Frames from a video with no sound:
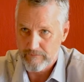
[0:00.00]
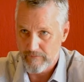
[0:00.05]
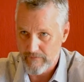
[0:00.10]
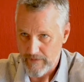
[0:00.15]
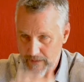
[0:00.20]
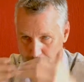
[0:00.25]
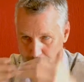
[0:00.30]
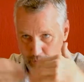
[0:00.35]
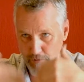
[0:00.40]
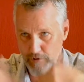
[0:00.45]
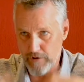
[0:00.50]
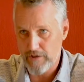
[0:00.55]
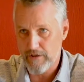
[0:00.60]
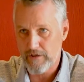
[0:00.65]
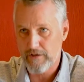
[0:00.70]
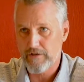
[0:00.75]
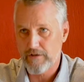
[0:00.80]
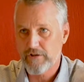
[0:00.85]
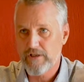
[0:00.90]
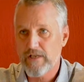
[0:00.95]
They put
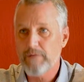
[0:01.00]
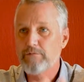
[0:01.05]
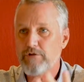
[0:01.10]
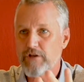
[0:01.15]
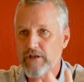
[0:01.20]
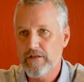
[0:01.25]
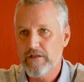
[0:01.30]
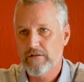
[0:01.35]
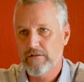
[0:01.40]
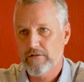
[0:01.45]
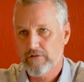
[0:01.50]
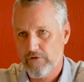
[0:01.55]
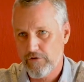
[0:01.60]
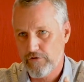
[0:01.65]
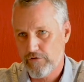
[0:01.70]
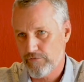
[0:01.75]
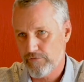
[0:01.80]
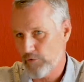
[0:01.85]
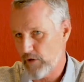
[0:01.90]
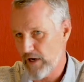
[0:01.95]
a slip sheet
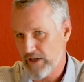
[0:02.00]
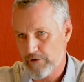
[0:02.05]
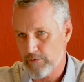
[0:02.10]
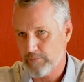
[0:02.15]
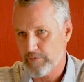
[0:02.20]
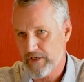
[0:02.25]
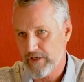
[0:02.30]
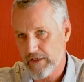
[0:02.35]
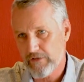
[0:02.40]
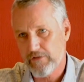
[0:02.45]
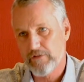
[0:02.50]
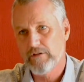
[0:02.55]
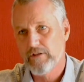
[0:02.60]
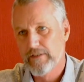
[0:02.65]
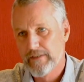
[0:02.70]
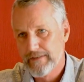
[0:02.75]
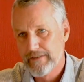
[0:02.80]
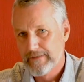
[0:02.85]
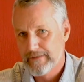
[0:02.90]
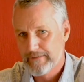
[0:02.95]
just for extra protection.